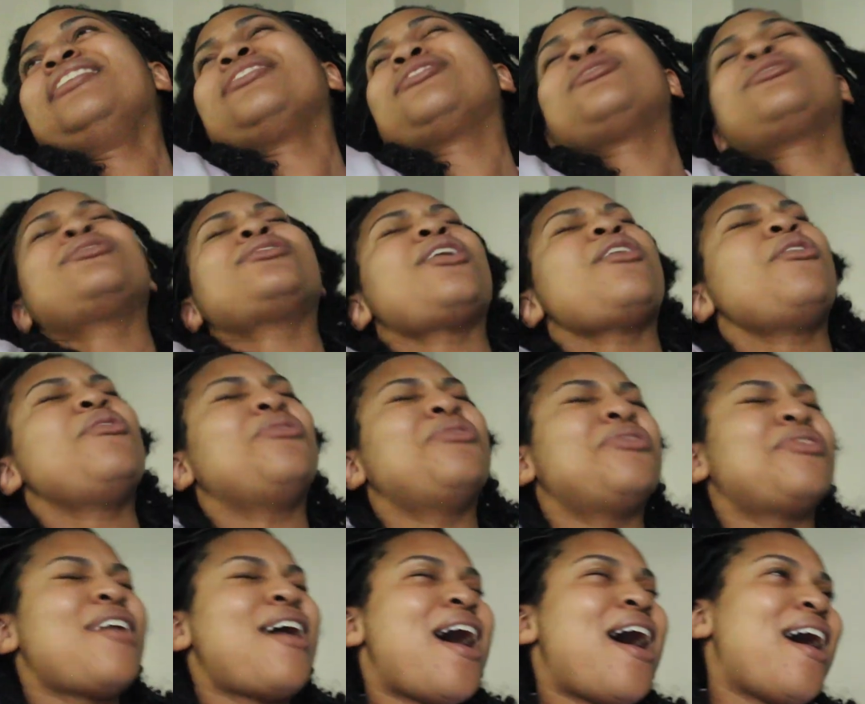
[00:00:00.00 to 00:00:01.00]
So
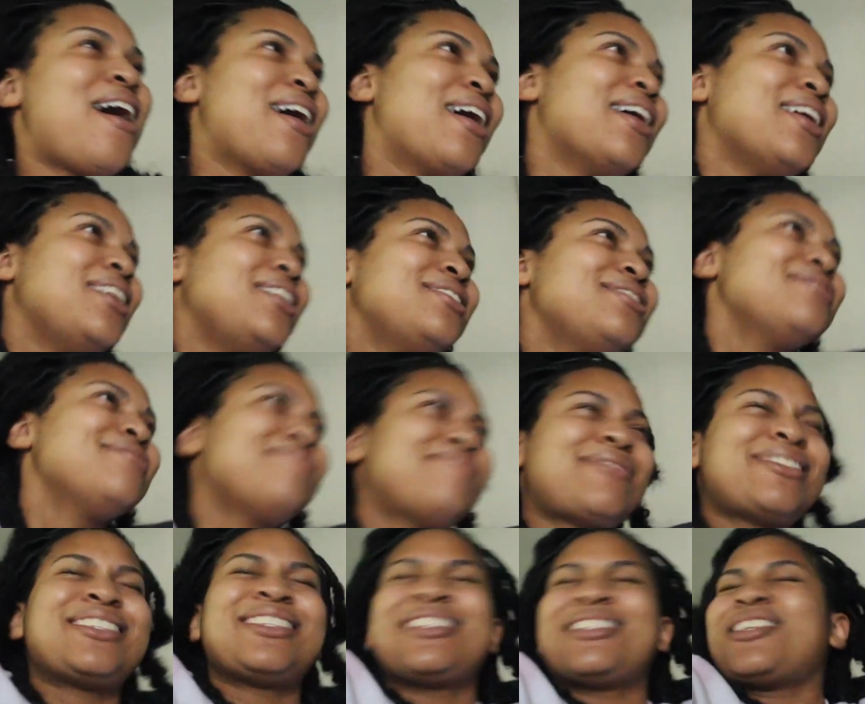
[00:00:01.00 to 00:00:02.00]
fine,
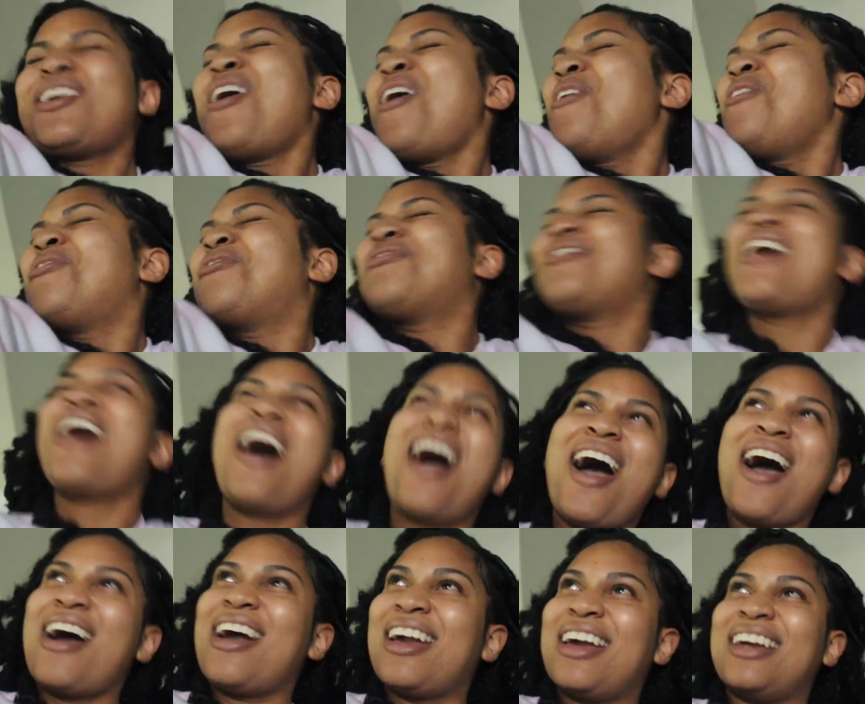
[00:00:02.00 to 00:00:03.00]
so
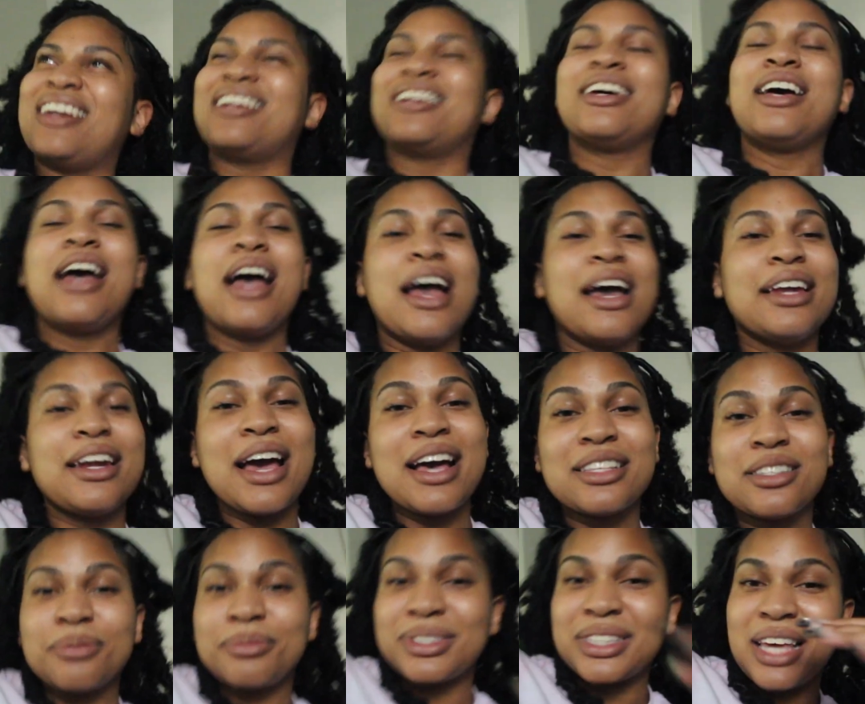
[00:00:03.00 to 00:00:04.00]
fine. And
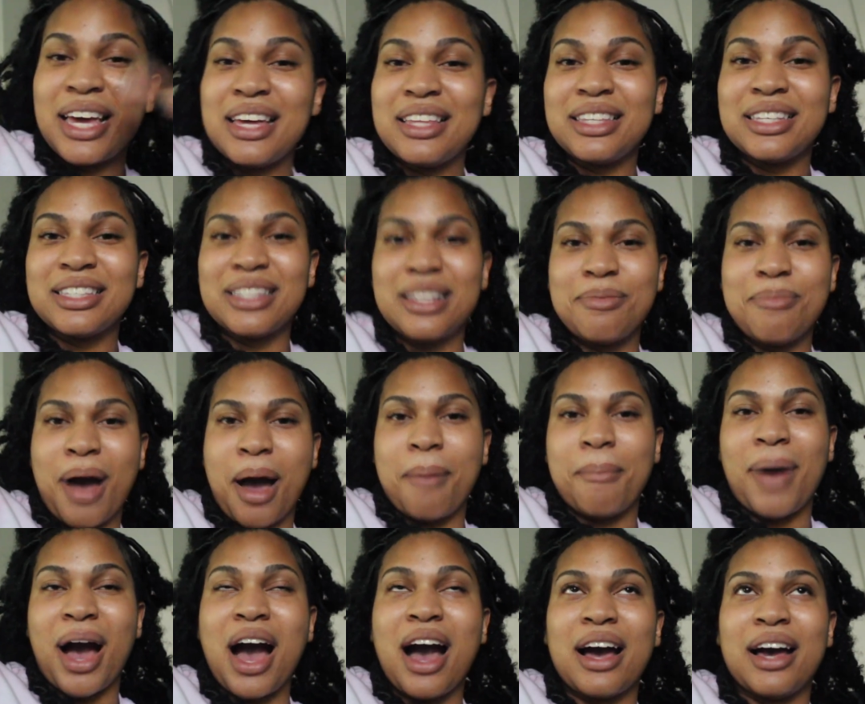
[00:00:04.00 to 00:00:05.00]
as I'm saying this in my
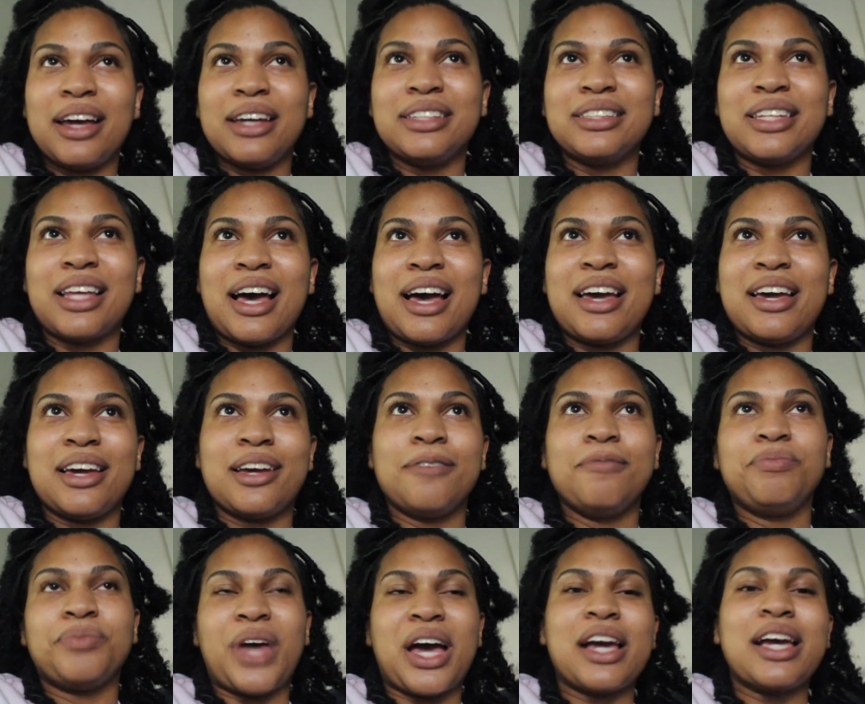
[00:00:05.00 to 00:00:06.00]
mind, like
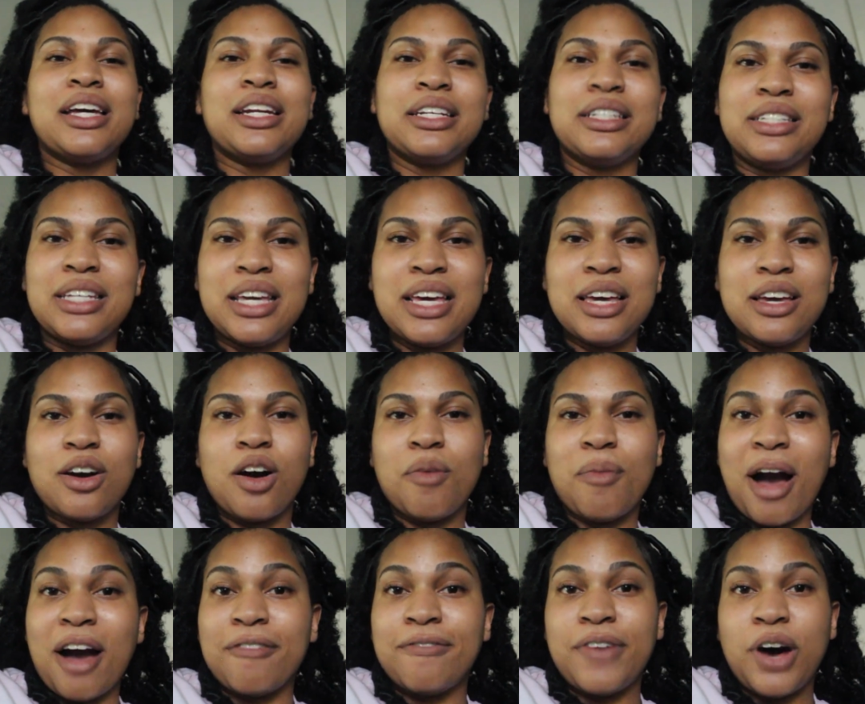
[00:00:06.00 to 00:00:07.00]
I get a ding on
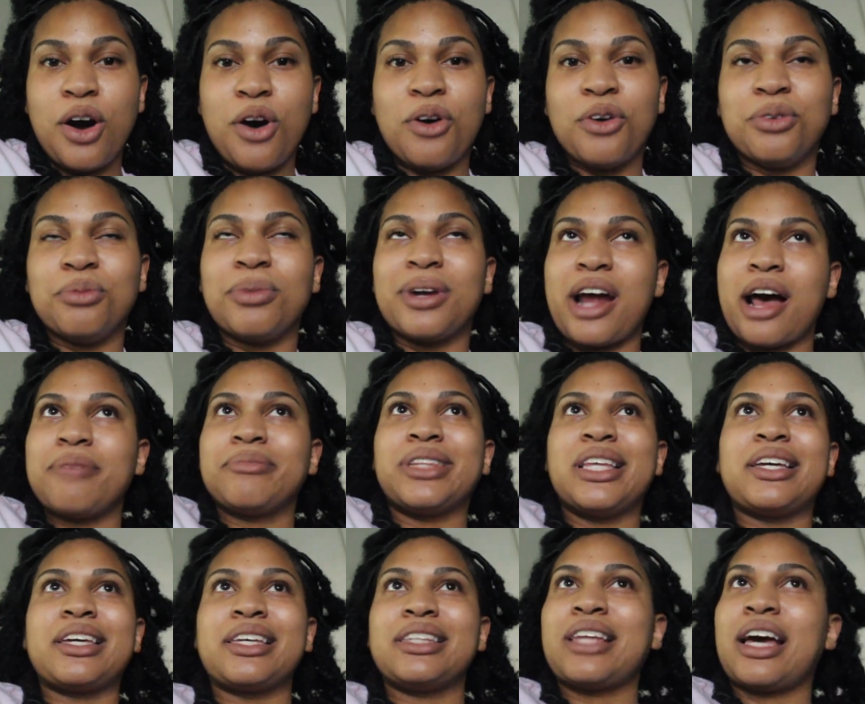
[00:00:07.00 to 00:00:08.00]
my phone, but I'm
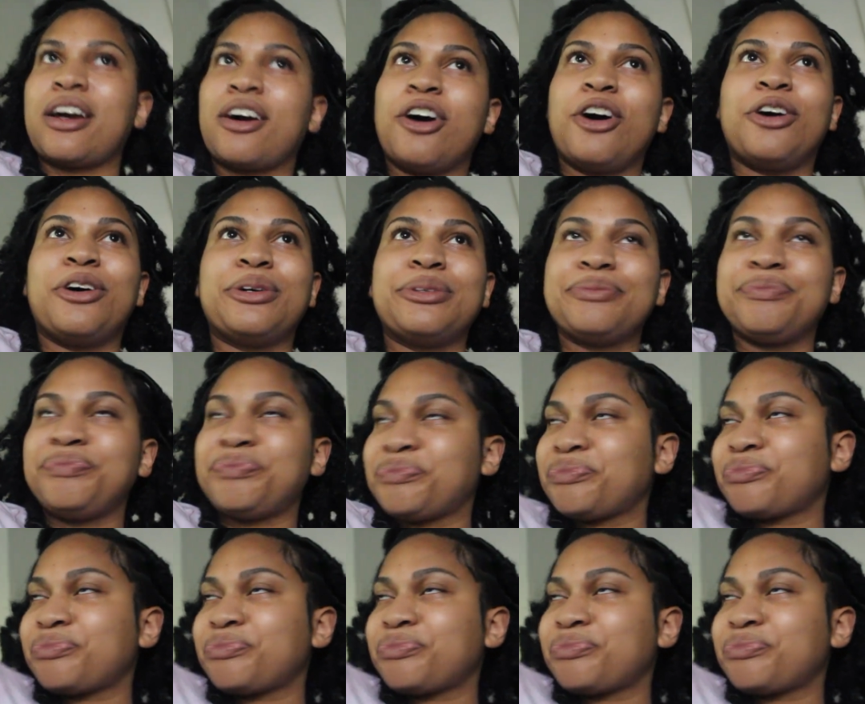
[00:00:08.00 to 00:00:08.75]
thinking like, oh,